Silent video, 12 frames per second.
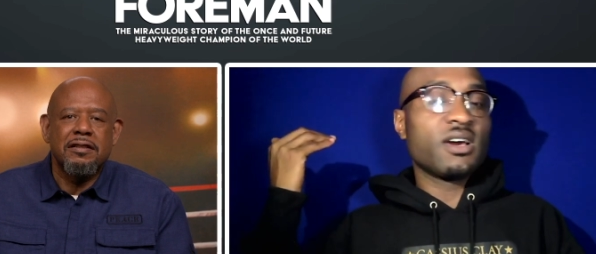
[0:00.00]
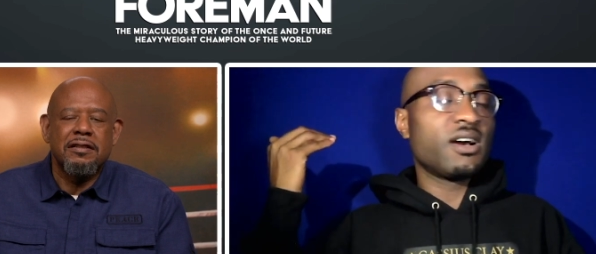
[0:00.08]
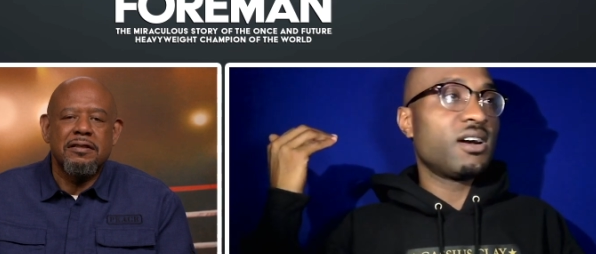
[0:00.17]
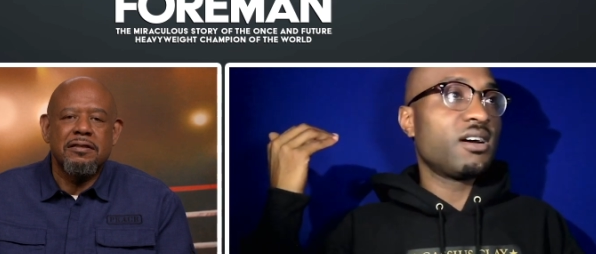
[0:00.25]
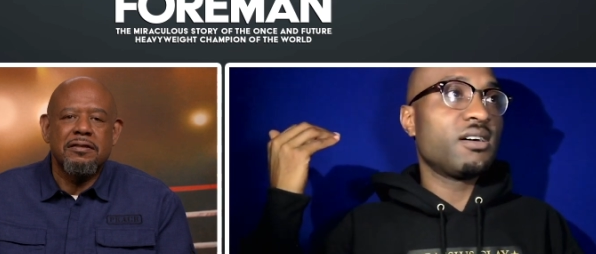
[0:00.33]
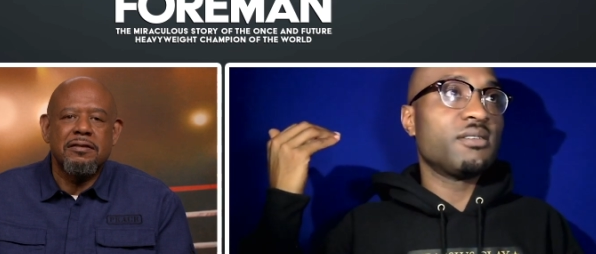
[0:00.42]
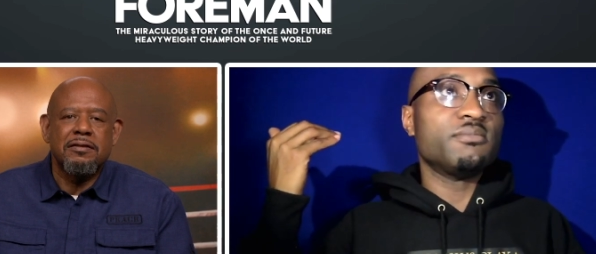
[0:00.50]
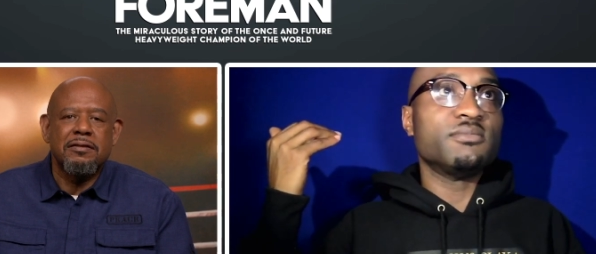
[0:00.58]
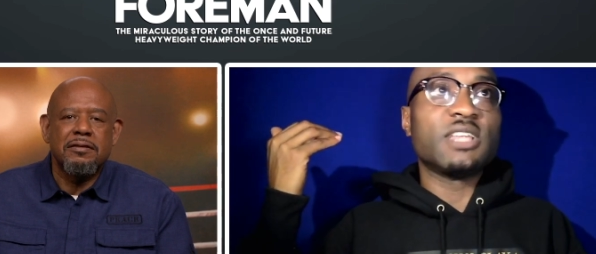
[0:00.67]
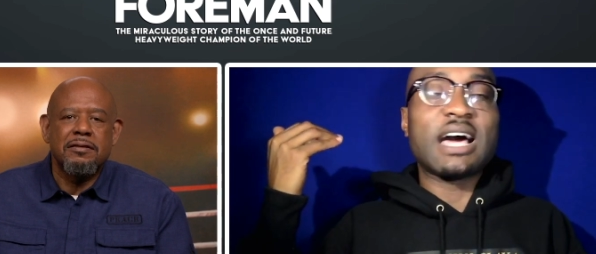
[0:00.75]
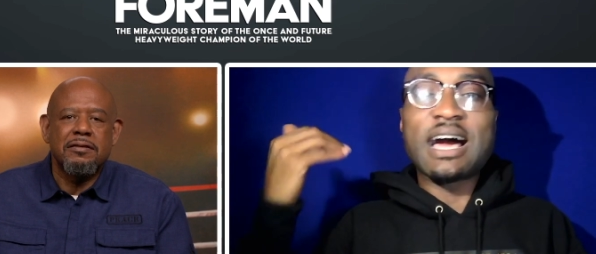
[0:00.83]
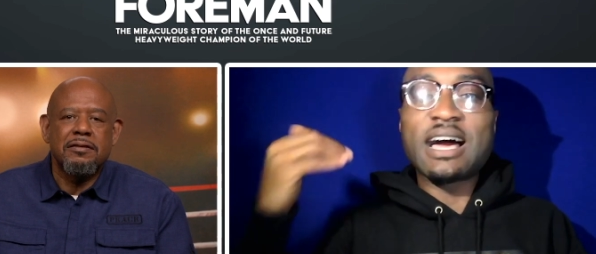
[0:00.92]

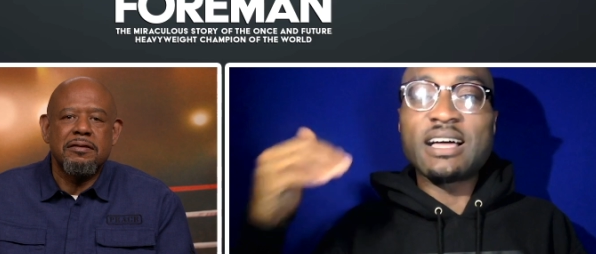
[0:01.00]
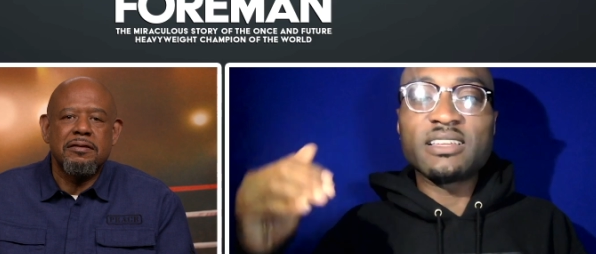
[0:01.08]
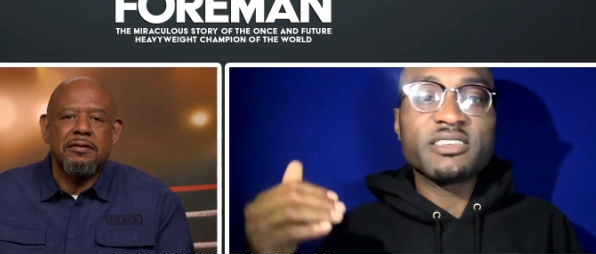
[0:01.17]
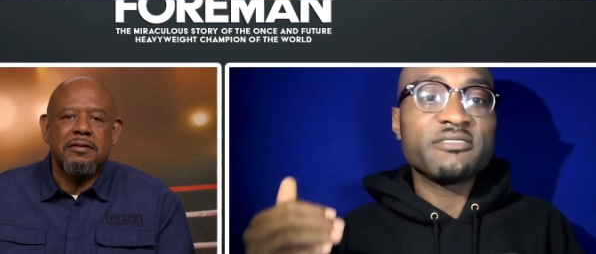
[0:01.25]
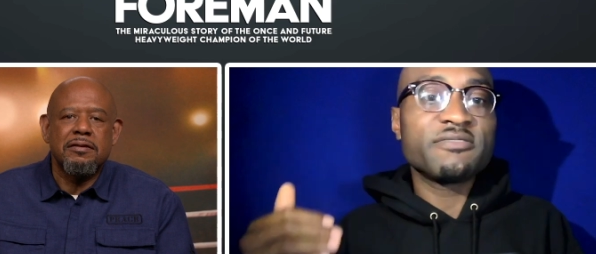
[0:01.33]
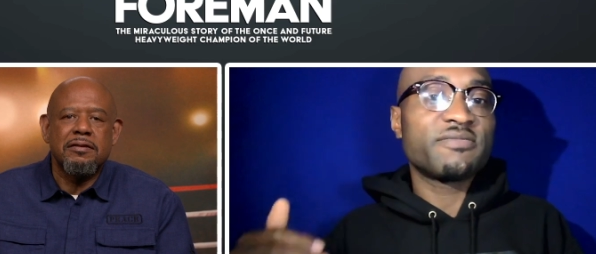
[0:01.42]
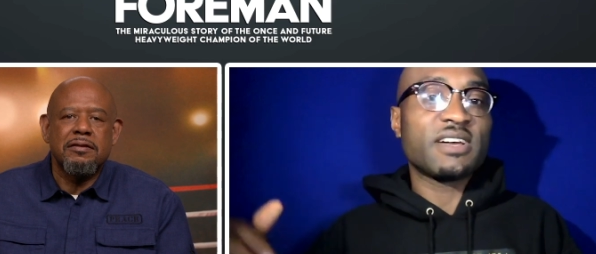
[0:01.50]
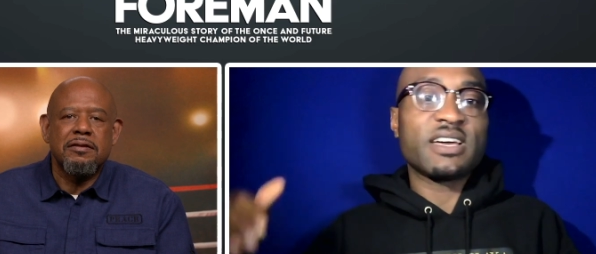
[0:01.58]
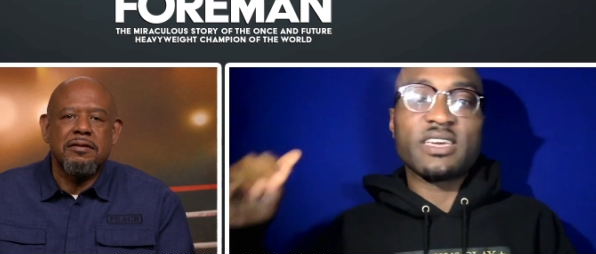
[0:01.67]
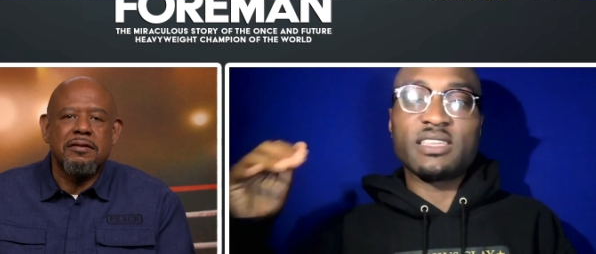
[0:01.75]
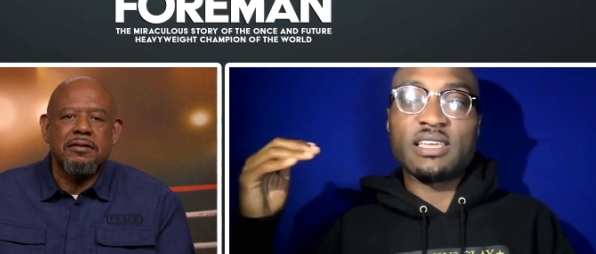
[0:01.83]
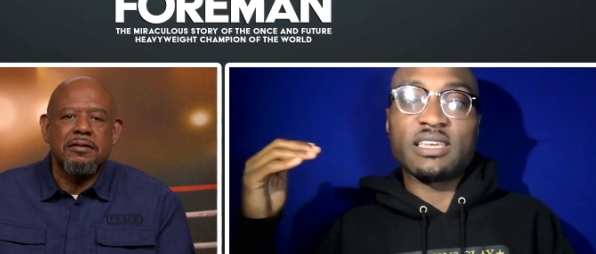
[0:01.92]
Speaker 1: um, the Ali
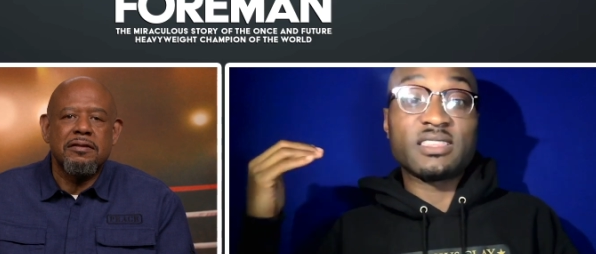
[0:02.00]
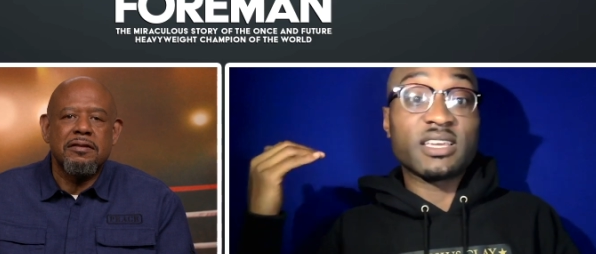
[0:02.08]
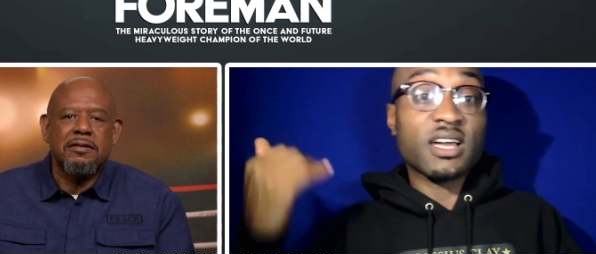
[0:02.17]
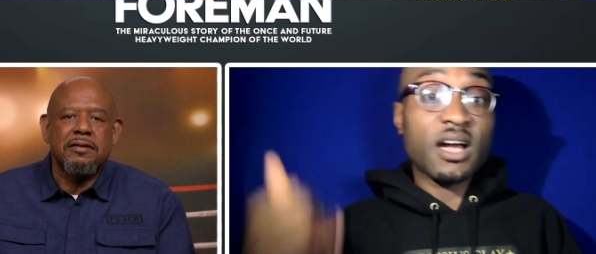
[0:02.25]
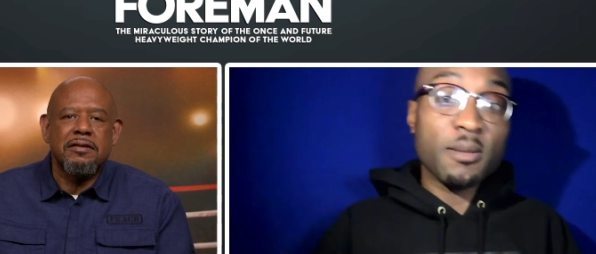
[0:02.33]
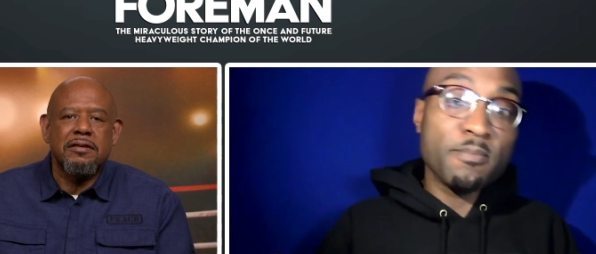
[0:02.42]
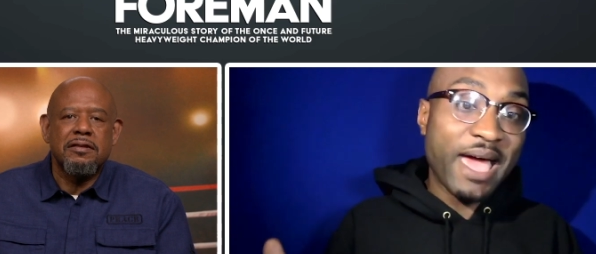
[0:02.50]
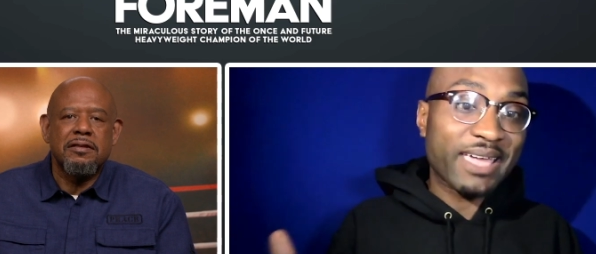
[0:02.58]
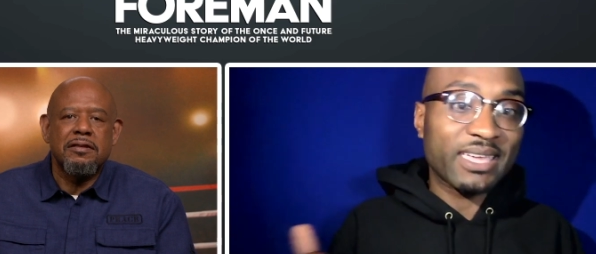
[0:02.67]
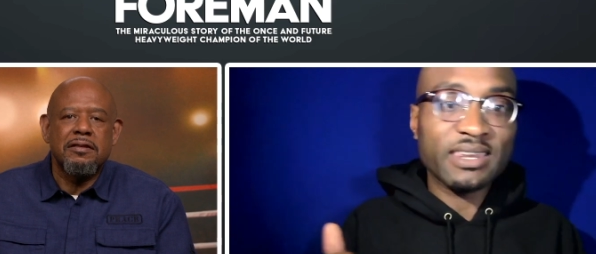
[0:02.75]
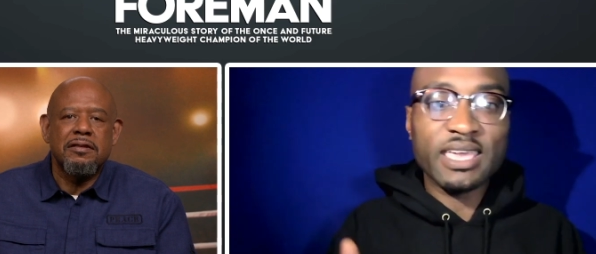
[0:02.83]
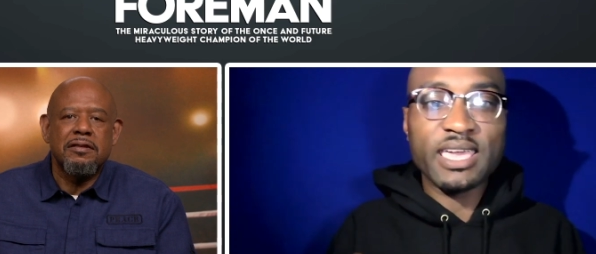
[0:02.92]
fight, like the
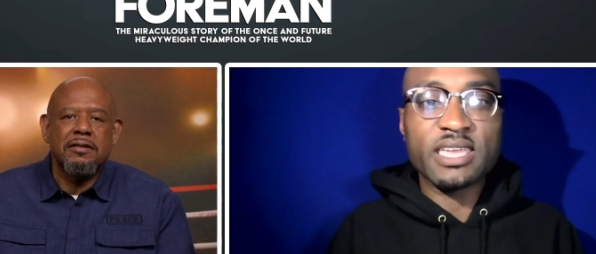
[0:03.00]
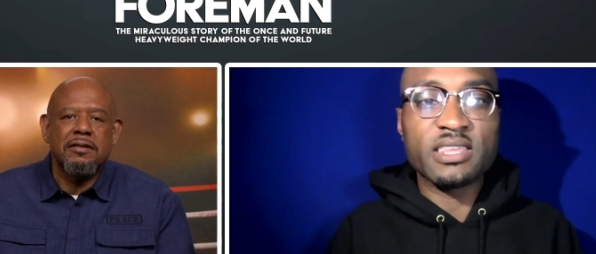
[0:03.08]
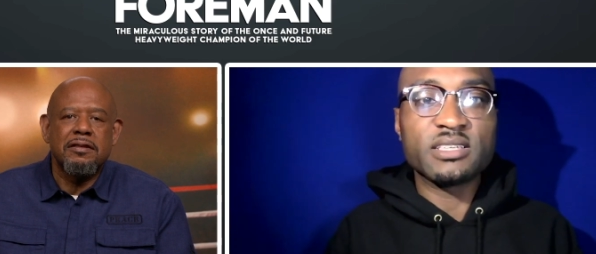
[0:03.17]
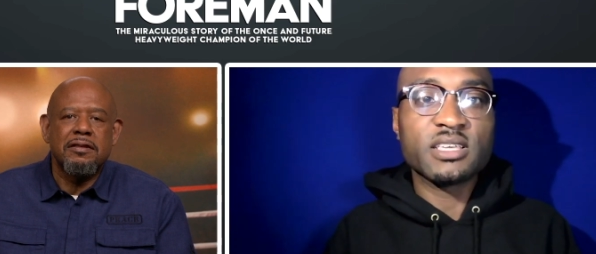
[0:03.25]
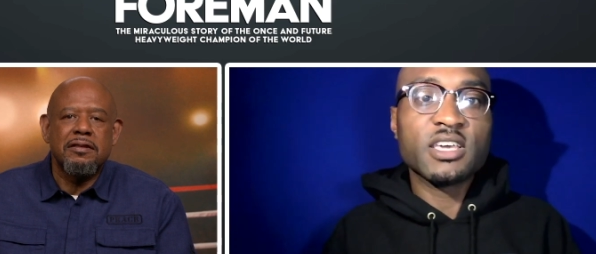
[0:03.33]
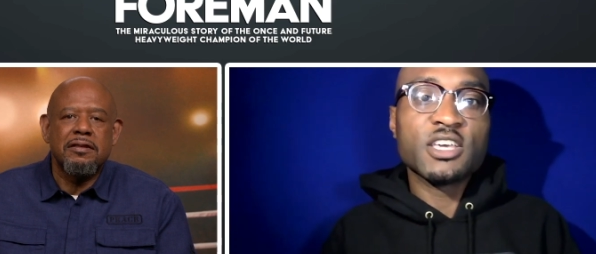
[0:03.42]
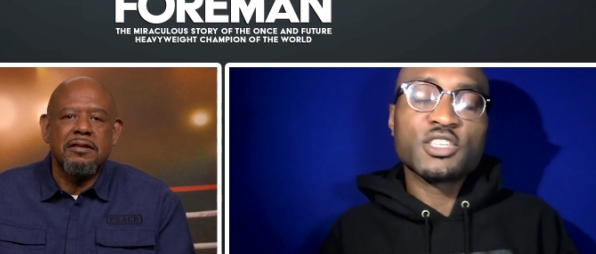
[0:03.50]
comeback in the '80s.